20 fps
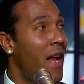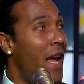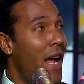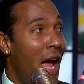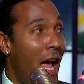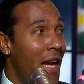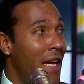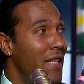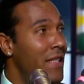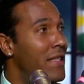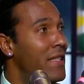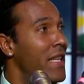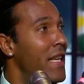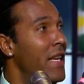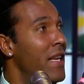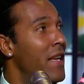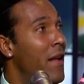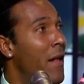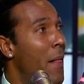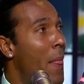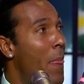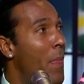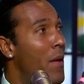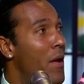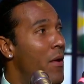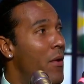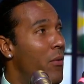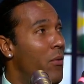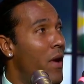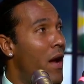I could see
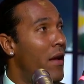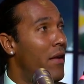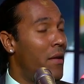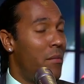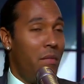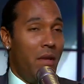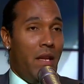Ron, I mean,